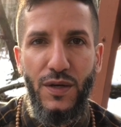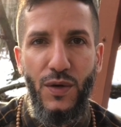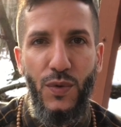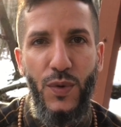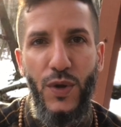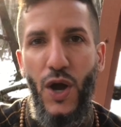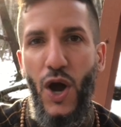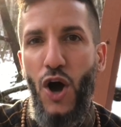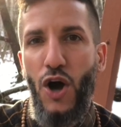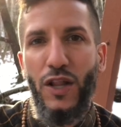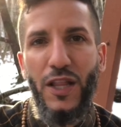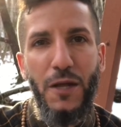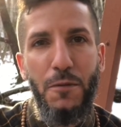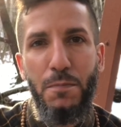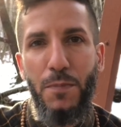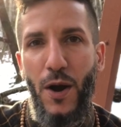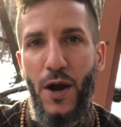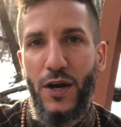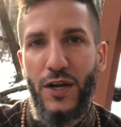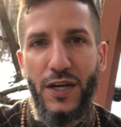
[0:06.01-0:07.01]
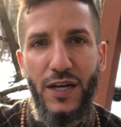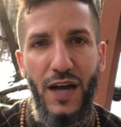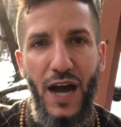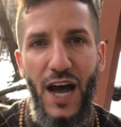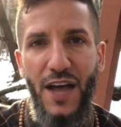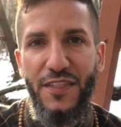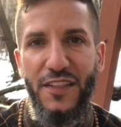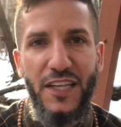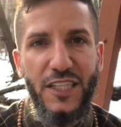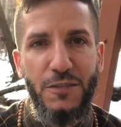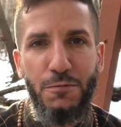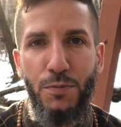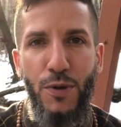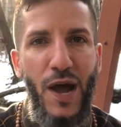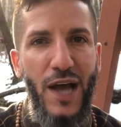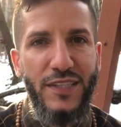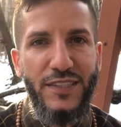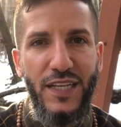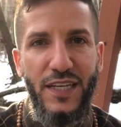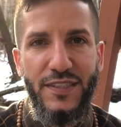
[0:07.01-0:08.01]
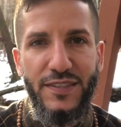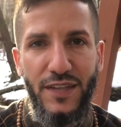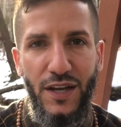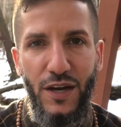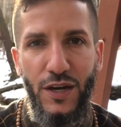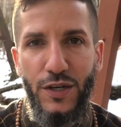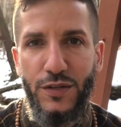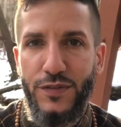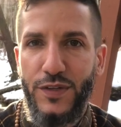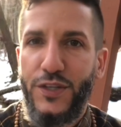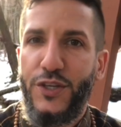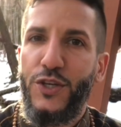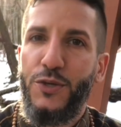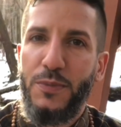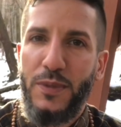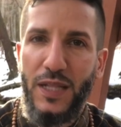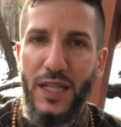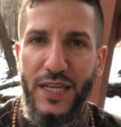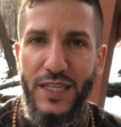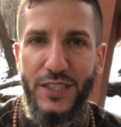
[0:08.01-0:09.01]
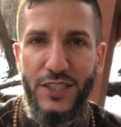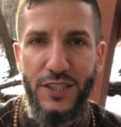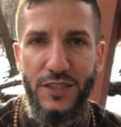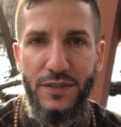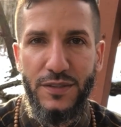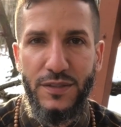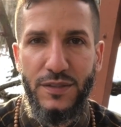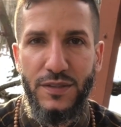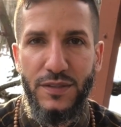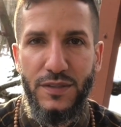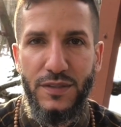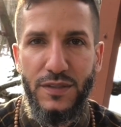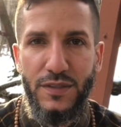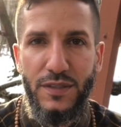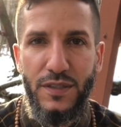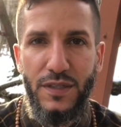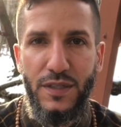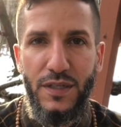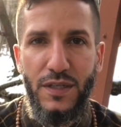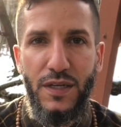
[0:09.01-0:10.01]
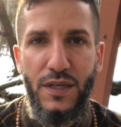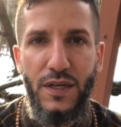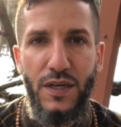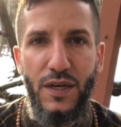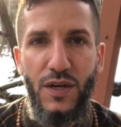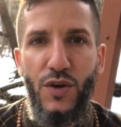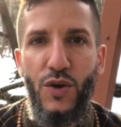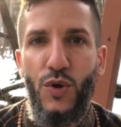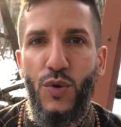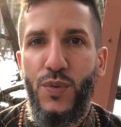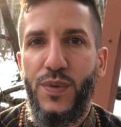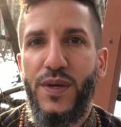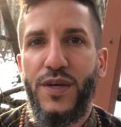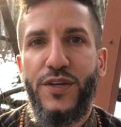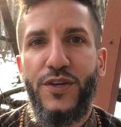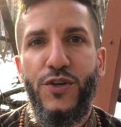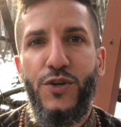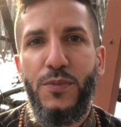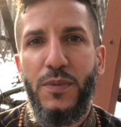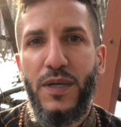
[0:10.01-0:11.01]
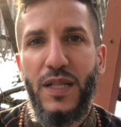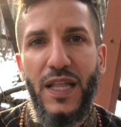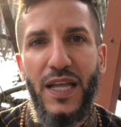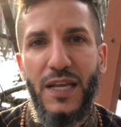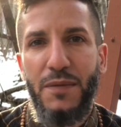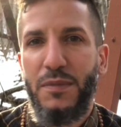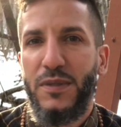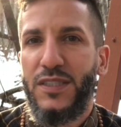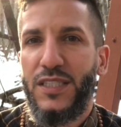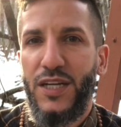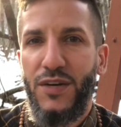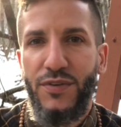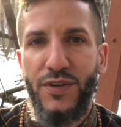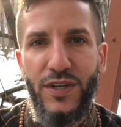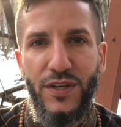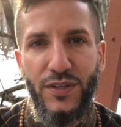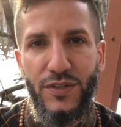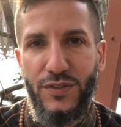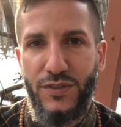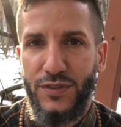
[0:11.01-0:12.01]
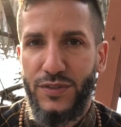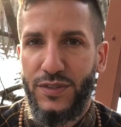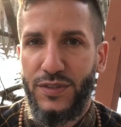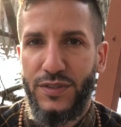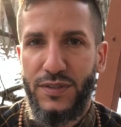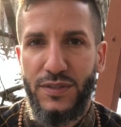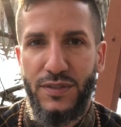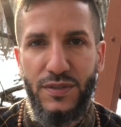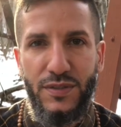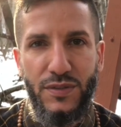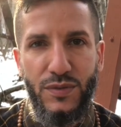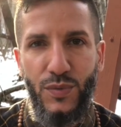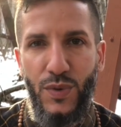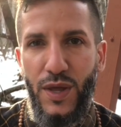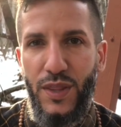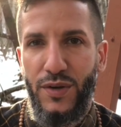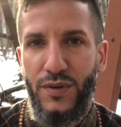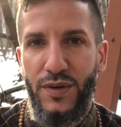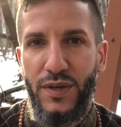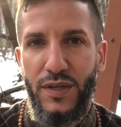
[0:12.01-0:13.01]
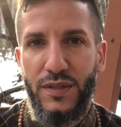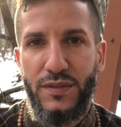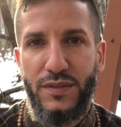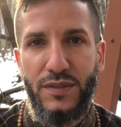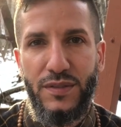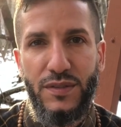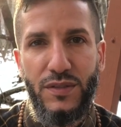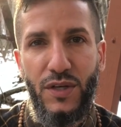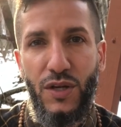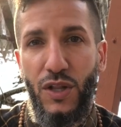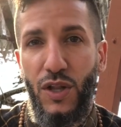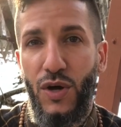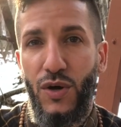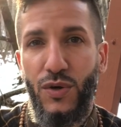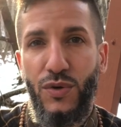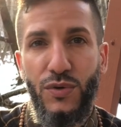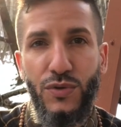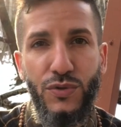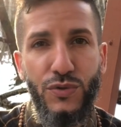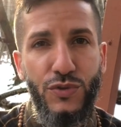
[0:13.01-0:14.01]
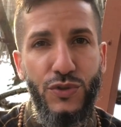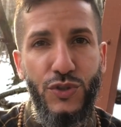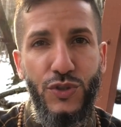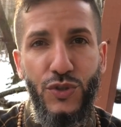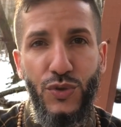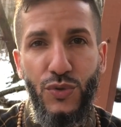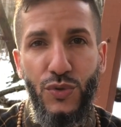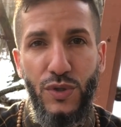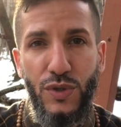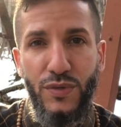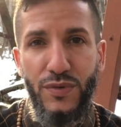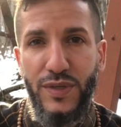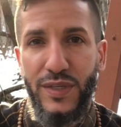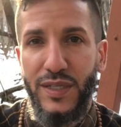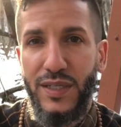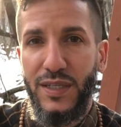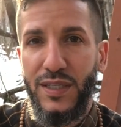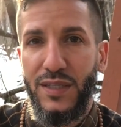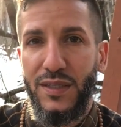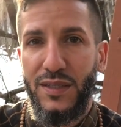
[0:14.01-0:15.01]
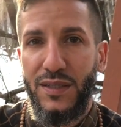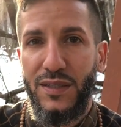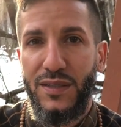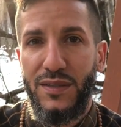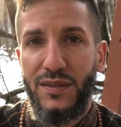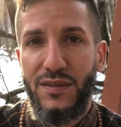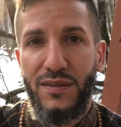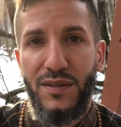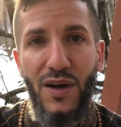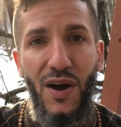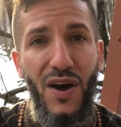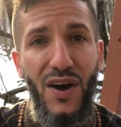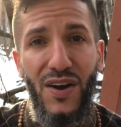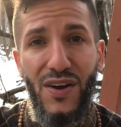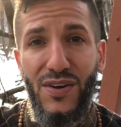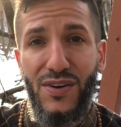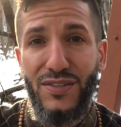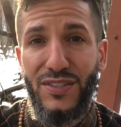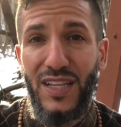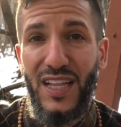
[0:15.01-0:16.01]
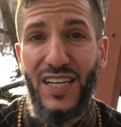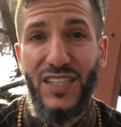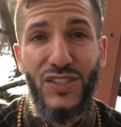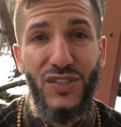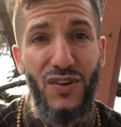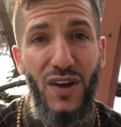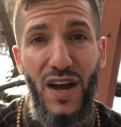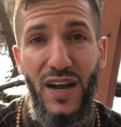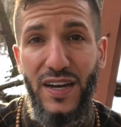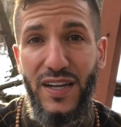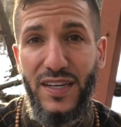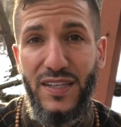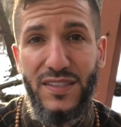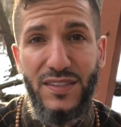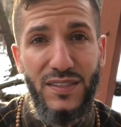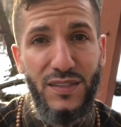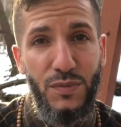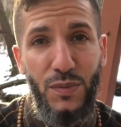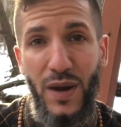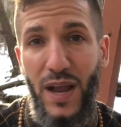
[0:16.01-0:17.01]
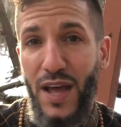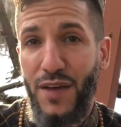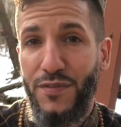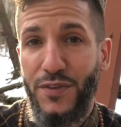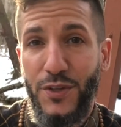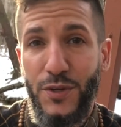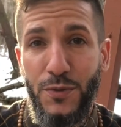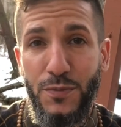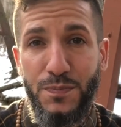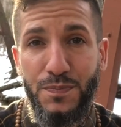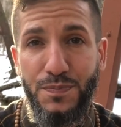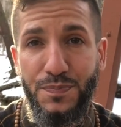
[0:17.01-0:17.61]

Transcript: we all embark on this process of accumulation. We accumulate materials, whether it's clothes, jewelry, cars, electronics, what have you.